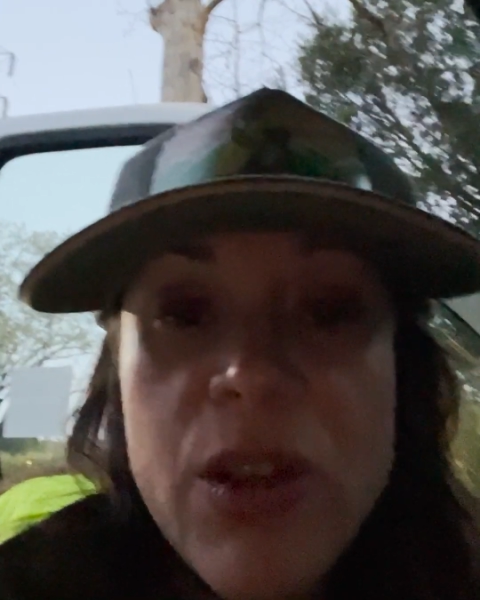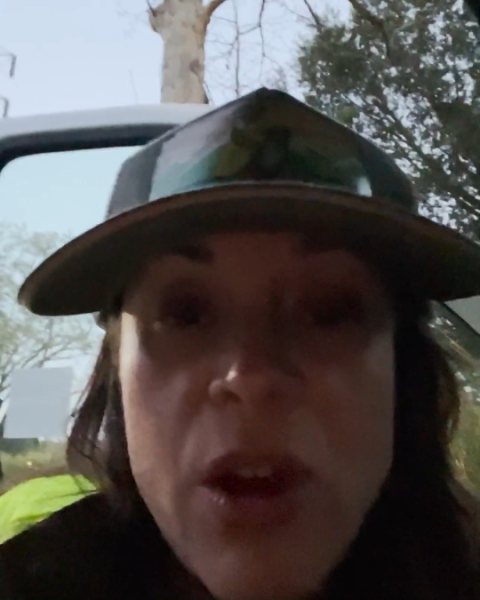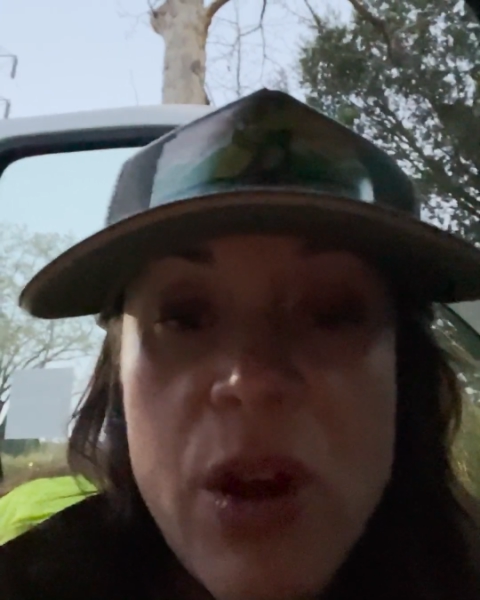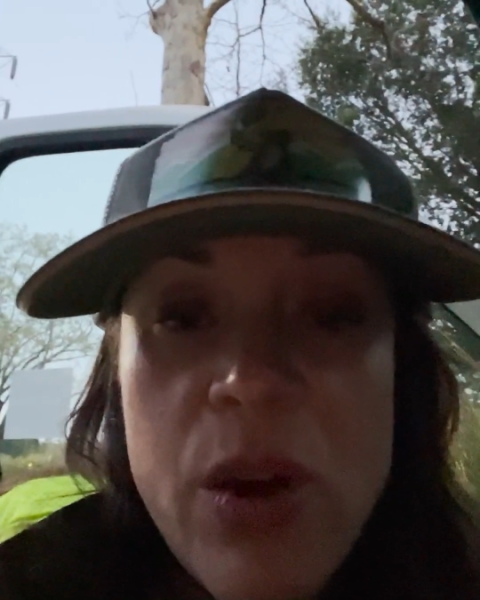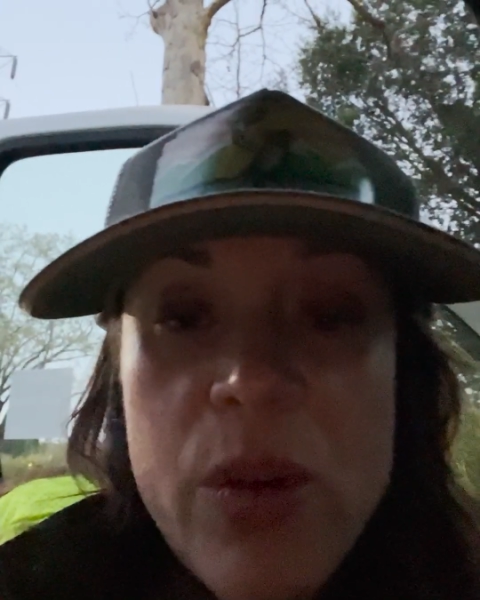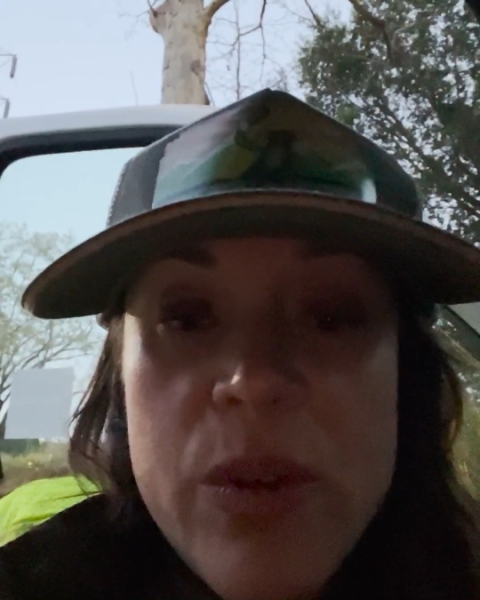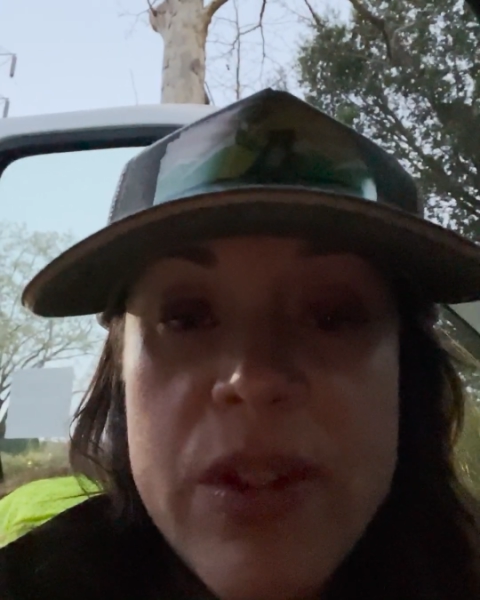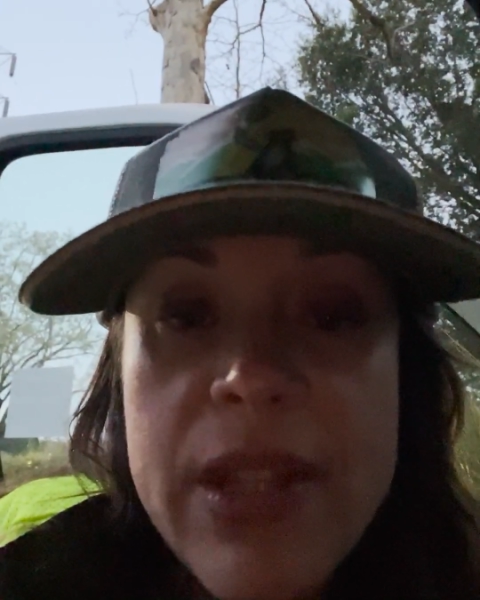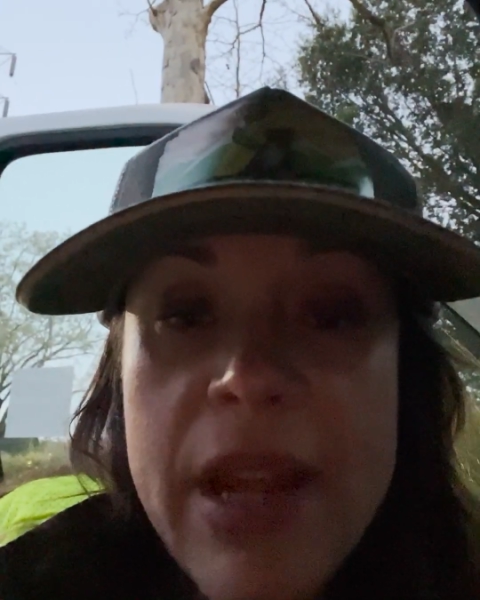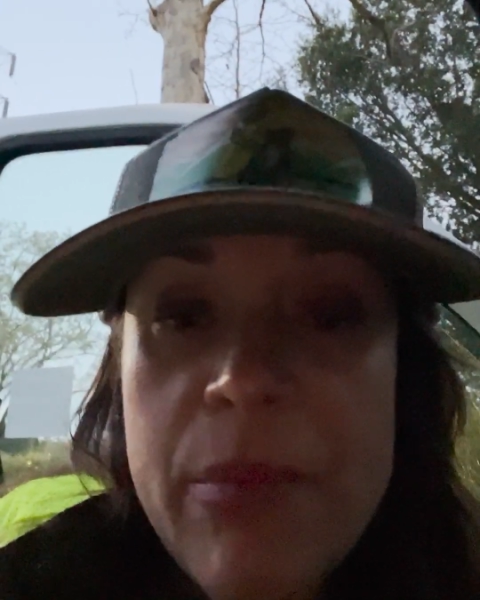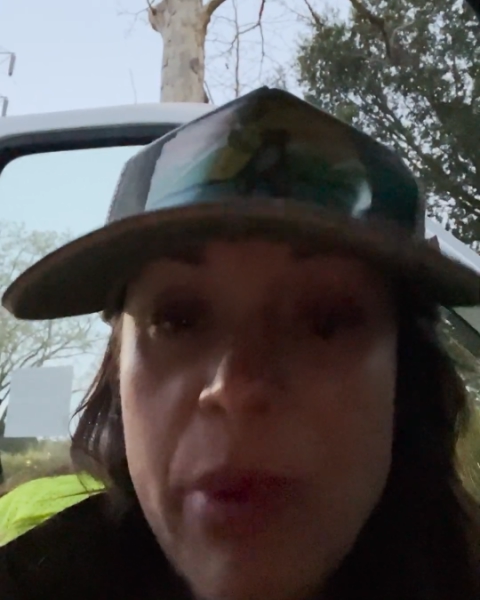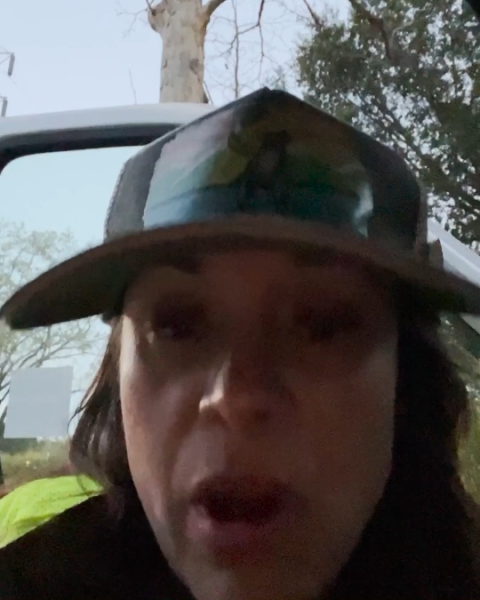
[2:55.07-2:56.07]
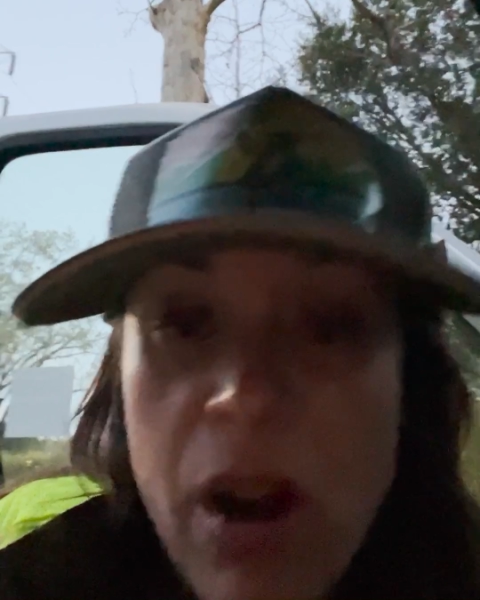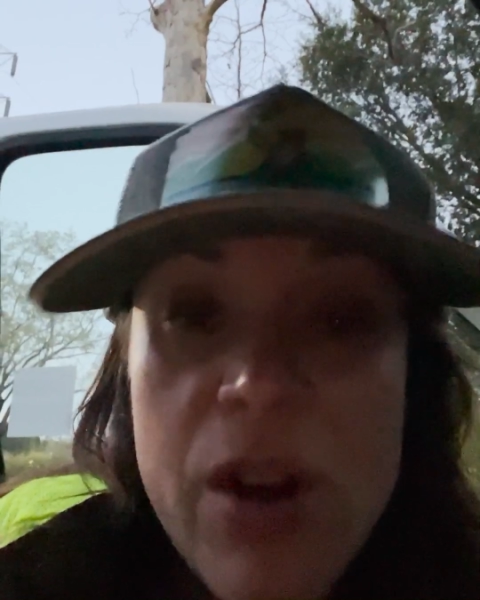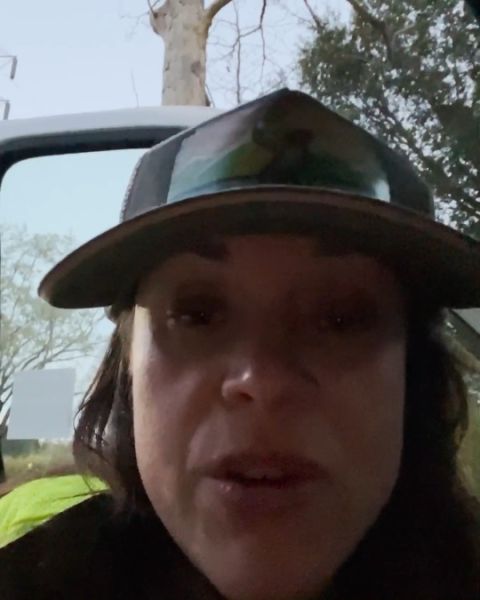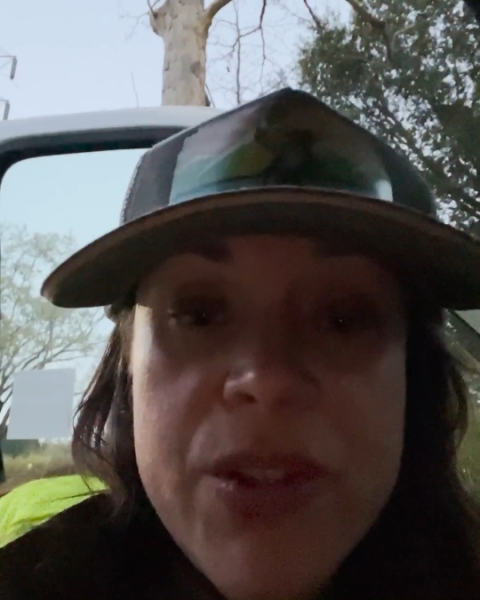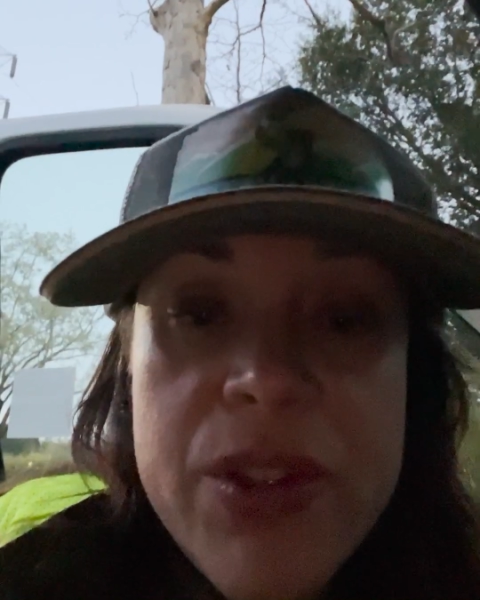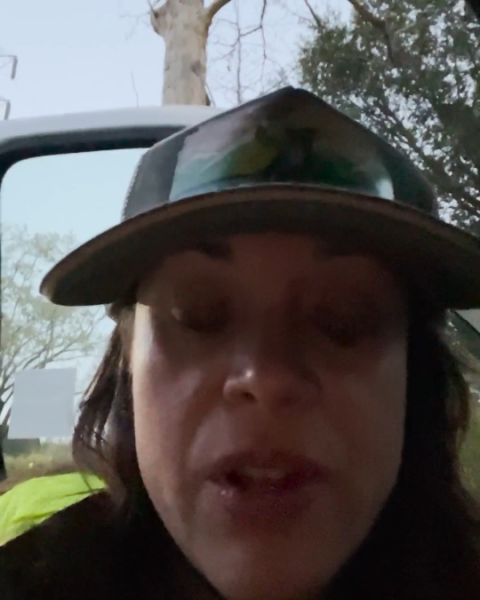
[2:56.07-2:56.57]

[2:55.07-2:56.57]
cones, and bars.